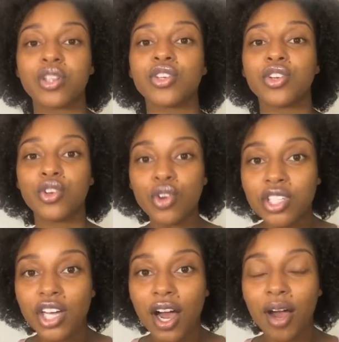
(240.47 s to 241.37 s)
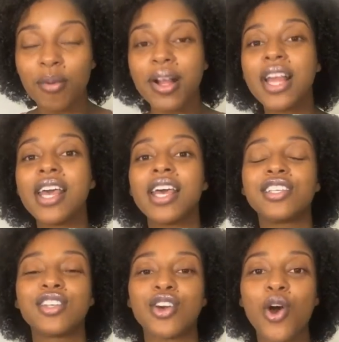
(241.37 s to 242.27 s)
So your job
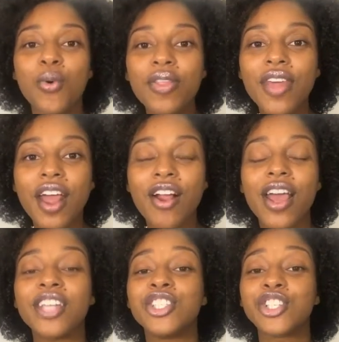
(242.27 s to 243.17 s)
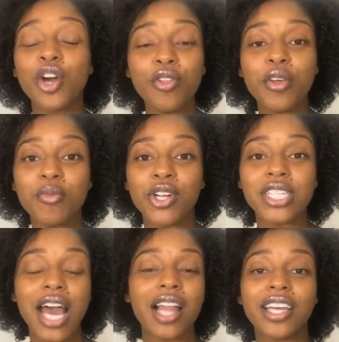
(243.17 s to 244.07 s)
is to go in there and show them your
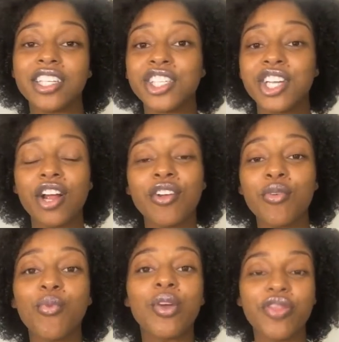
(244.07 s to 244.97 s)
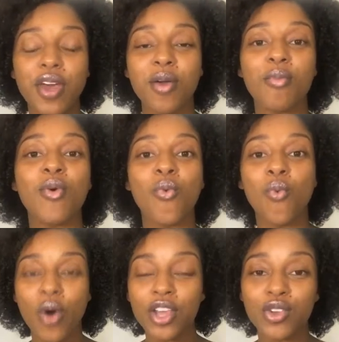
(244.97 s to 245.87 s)
talent. Share with them
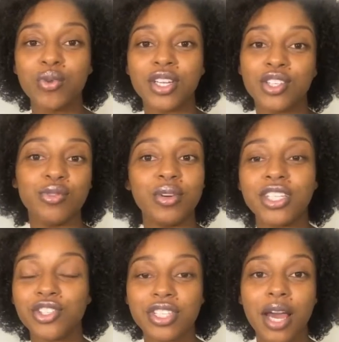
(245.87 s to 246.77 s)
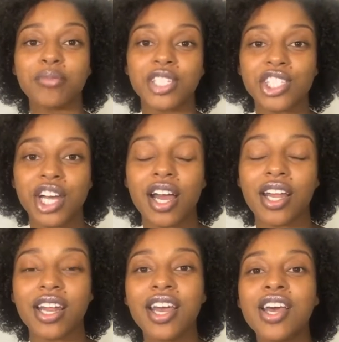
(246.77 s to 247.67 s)
what you can do. It's your time to
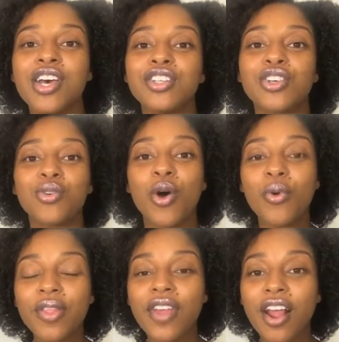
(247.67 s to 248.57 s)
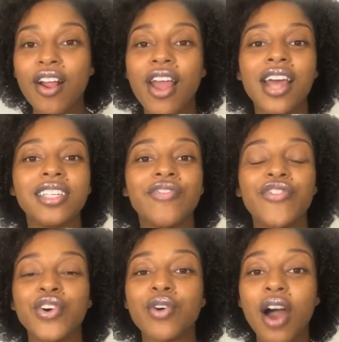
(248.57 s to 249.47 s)
shine. So go in there and
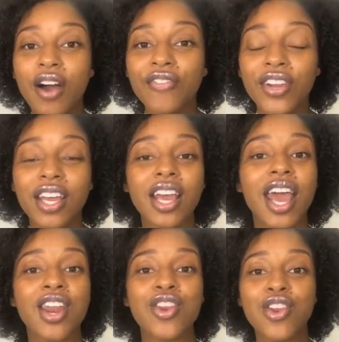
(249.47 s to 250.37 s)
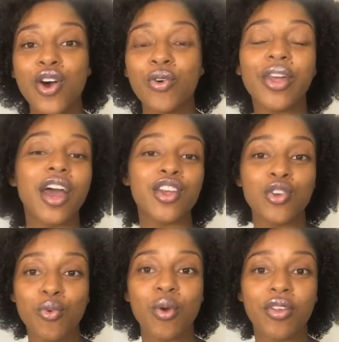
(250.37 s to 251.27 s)
feel confident and know that
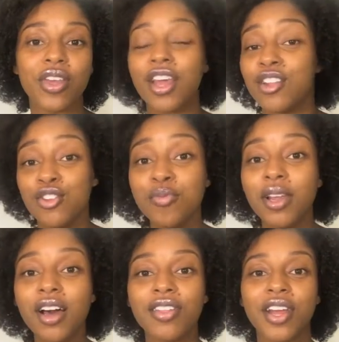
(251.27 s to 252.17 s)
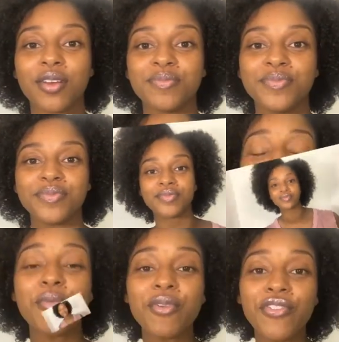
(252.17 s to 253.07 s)
you're worthy and you belong there.
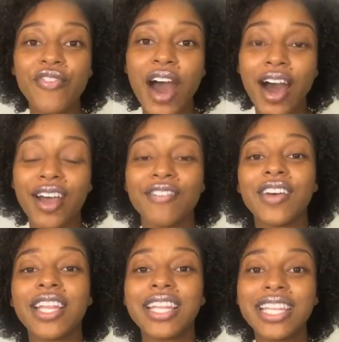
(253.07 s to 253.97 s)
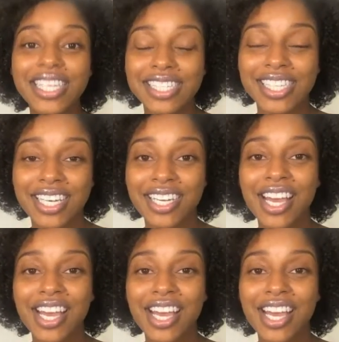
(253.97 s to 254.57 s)
Number 5, listen.